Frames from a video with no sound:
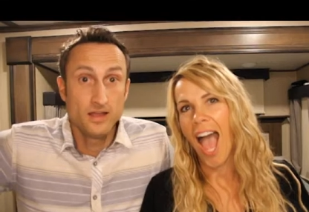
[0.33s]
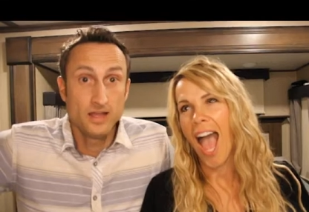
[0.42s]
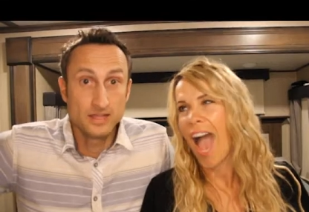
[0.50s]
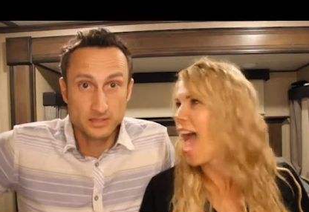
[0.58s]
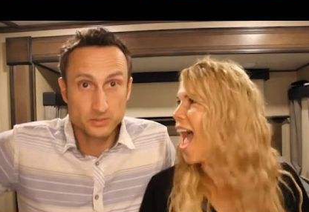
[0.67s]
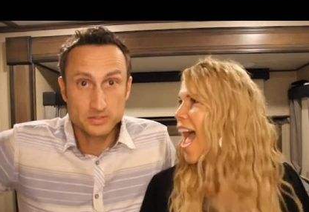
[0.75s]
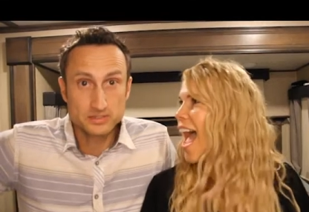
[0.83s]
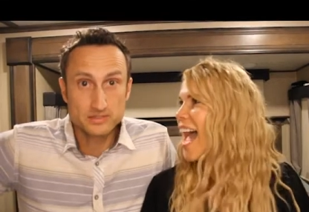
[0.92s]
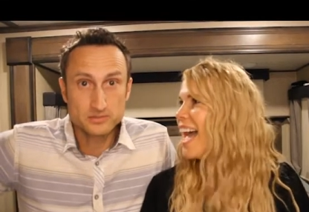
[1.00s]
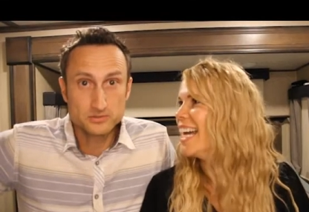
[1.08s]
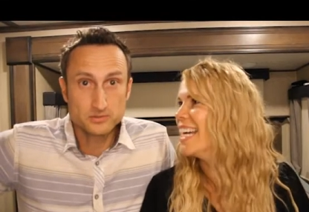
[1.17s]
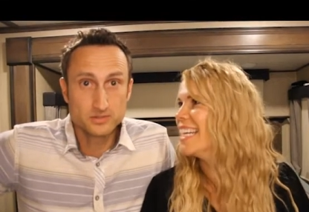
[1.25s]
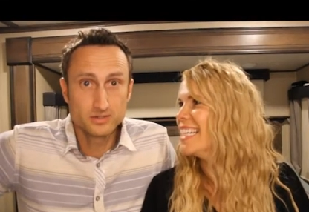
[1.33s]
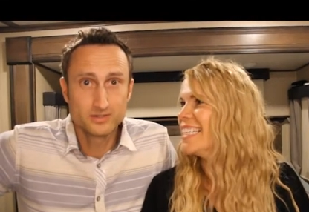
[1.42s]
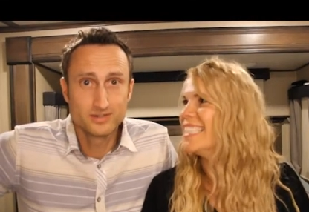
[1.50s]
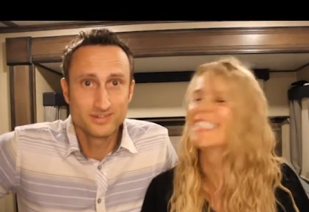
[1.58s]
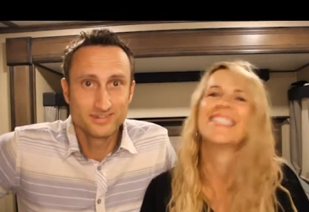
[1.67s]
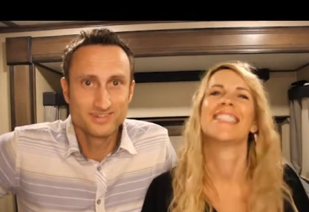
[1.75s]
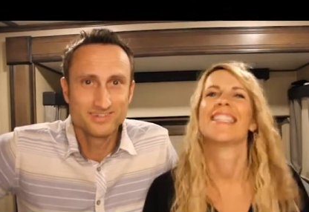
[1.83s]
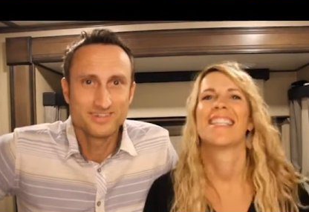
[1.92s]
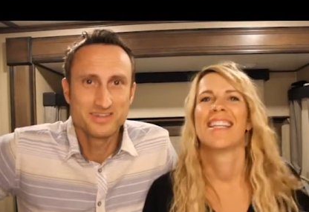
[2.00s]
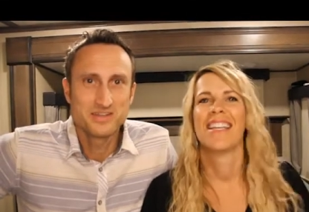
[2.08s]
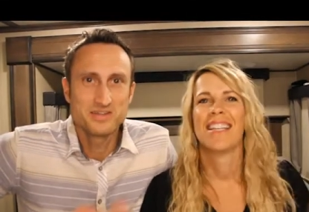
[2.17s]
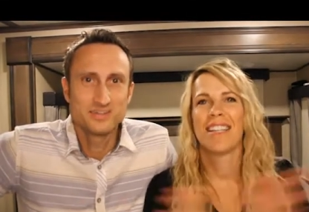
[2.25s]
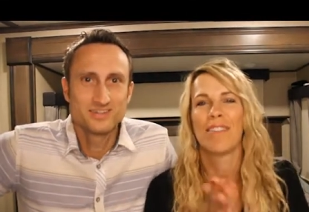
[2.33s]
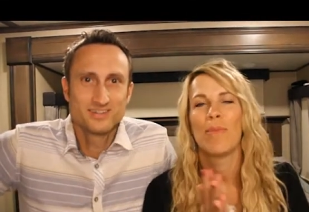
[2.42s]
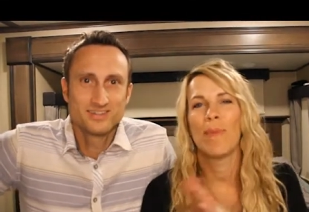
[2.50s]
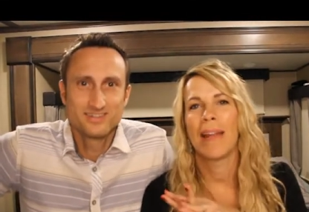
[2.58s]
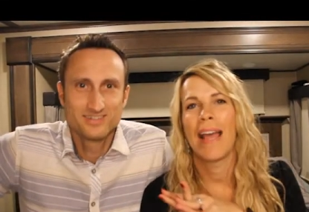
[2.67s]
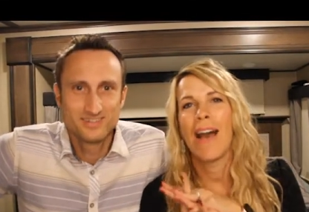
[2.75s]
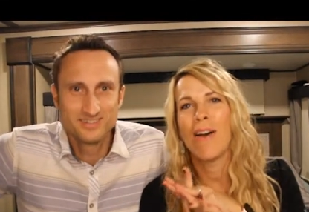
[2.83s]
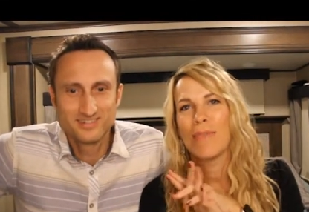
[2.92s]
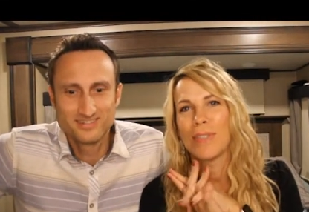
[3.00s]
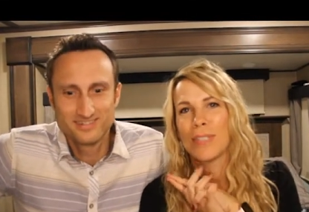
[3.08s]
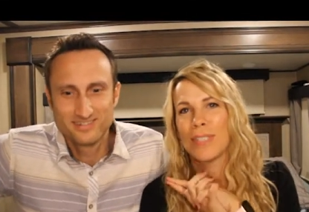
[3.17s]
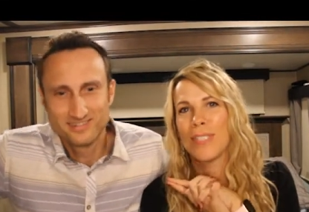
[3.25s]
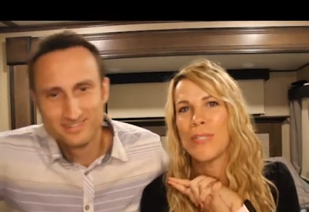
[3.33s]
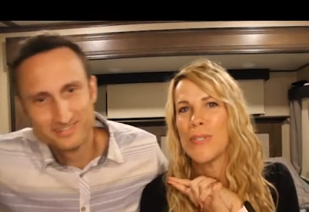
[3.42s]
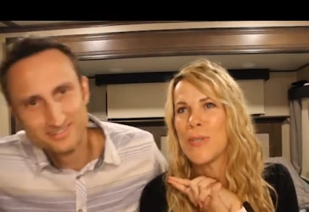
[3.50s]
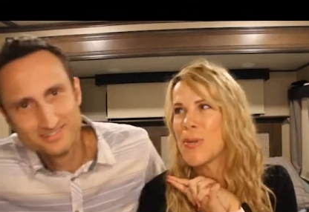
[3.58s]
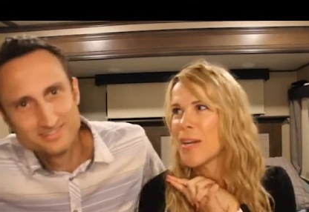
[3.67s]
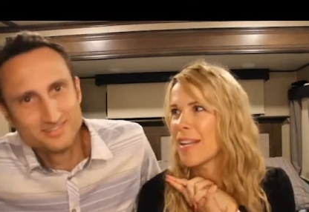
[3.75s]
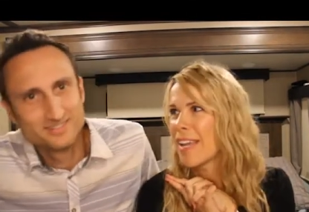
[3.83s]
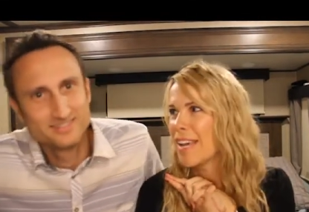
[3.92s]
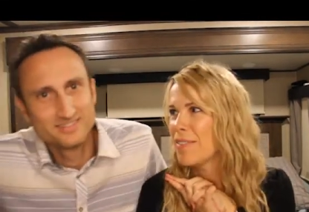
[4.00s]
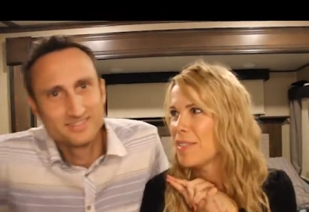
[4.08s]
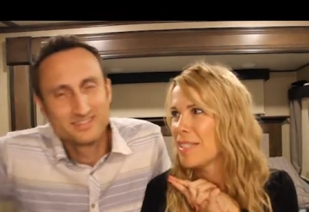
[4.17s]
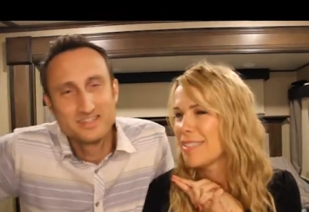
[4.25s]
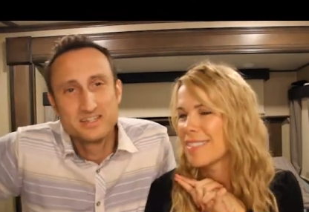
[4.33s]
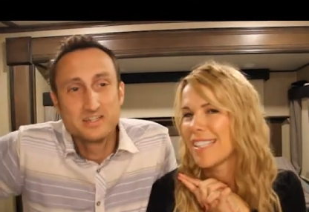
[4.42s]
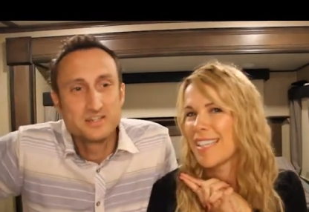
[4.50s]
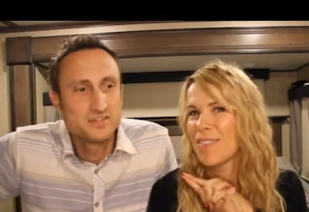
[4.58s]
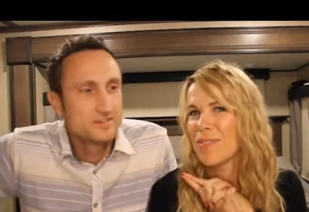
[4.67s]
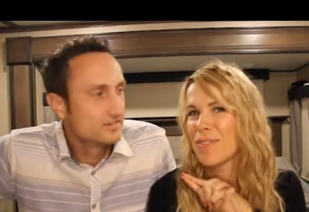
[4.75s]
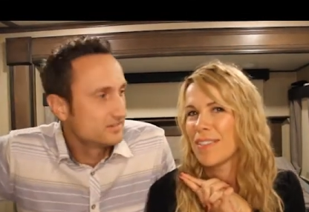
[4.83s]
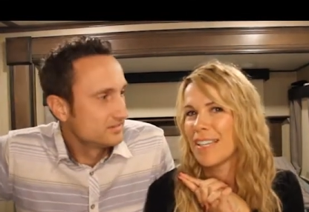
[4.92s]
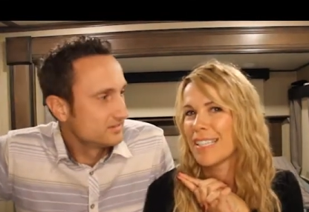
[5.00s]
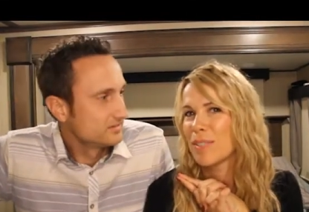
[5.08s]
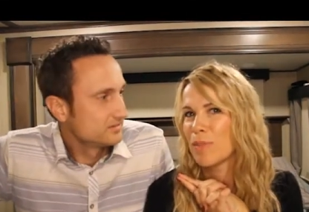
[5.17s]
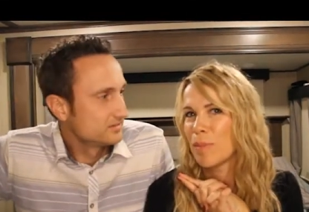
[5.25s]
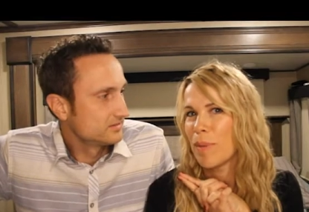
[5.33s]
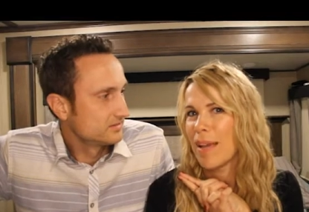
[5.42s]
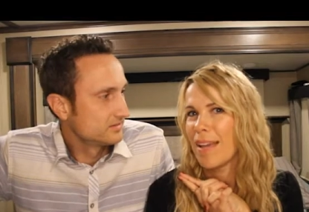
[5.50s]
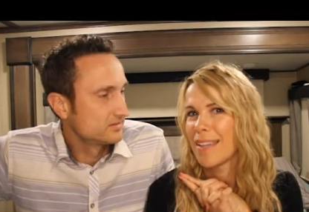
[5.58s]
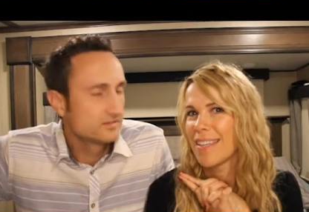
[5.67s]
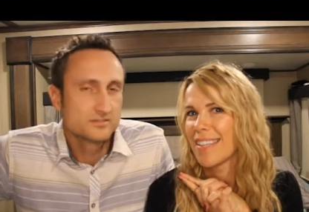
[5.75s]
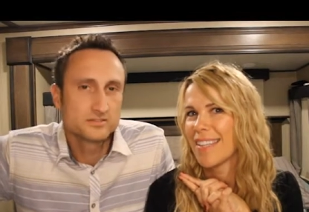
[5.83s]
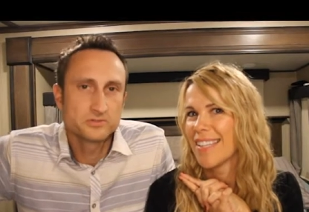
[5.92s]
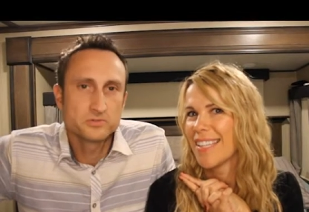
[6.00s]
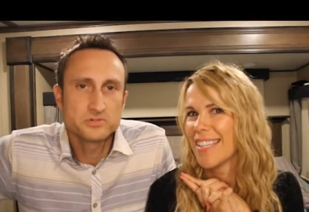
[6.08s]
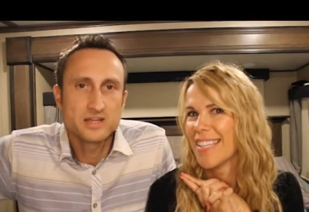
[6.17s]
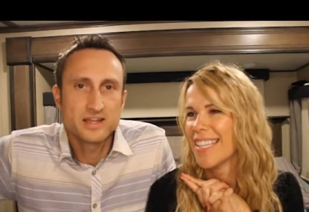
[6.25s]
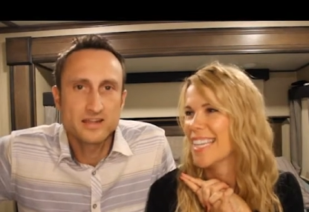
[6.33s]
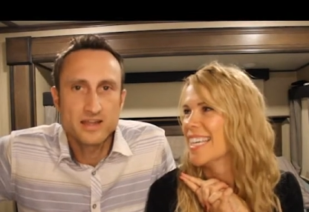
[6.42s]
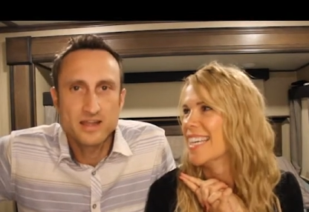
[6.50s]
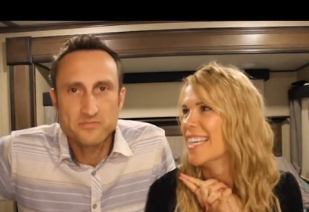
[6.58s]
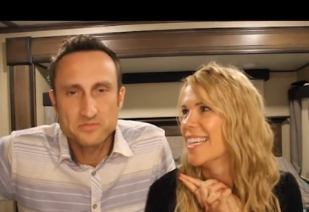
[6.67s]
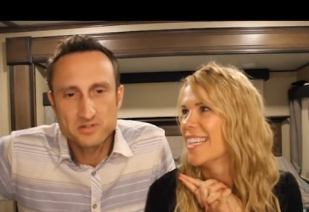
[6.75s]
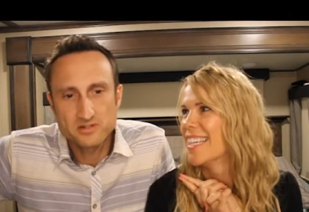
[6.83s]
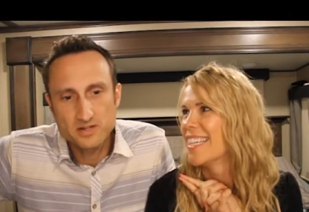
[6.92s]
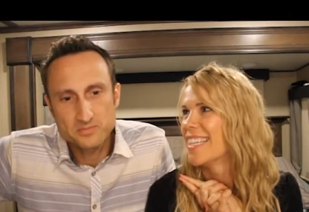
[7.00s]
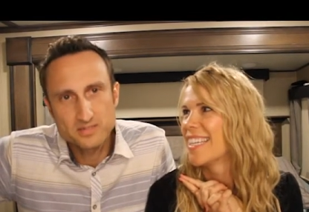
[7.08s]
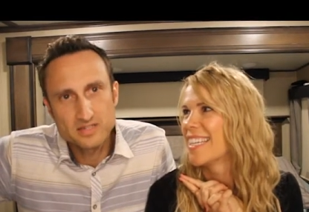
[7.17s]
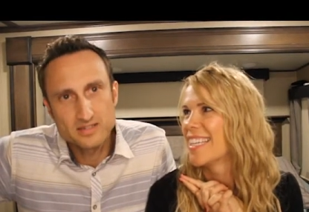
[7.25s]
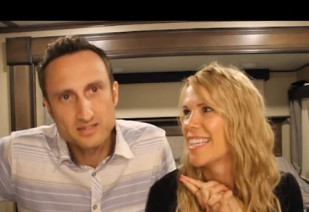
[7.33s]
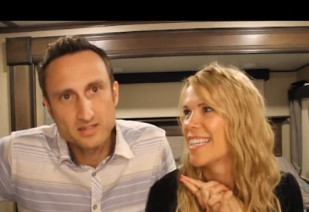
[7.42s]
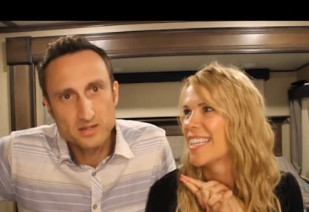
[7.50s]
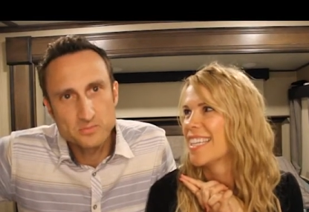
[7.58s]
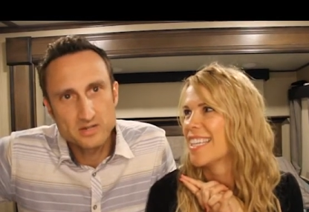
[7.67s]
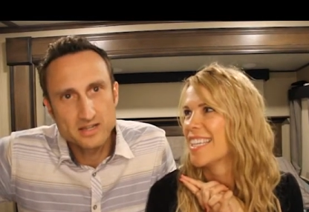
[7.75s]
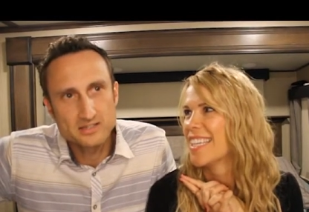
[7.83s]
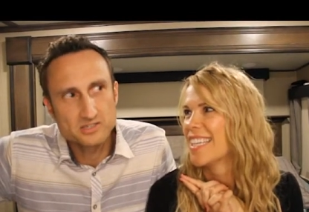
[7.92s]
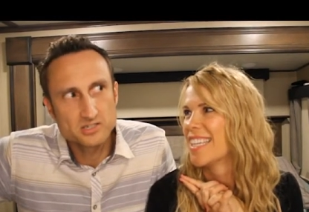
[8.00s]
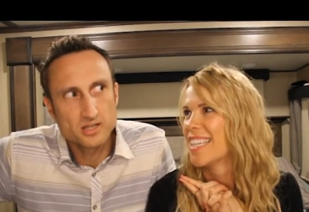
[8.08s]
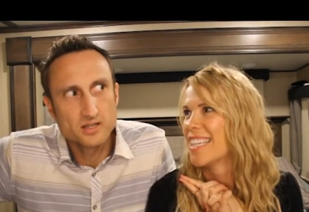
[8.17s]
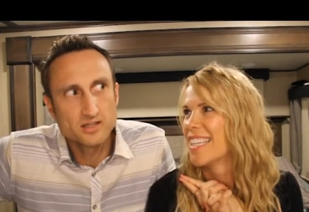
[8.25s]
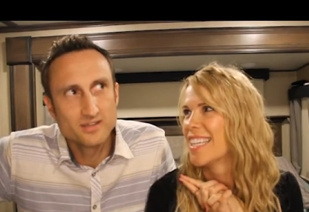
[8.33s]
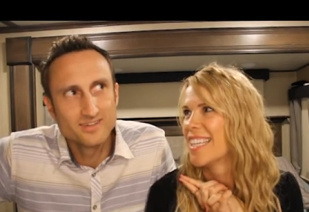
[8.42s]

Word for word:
Speaker 1: Hello, hello.
Speaker 2: We've been out for two and a half years, and
Speaker 1: guess we're back. Two and a half year update coming at you.